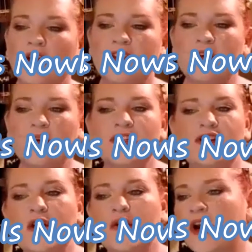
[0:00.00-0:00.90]
There Is
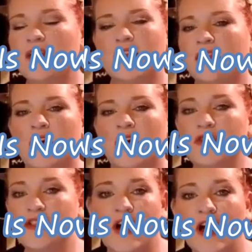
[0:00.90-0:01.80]
Nowhere That Love Is
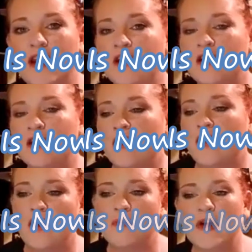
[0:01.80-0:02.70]
Not
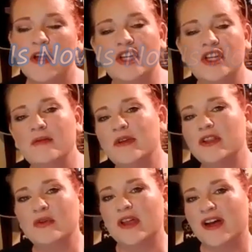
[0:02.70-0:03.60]
by Jamie
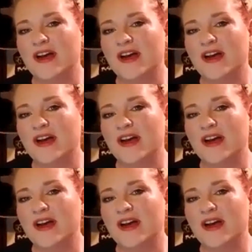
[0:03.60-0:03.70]
Lula.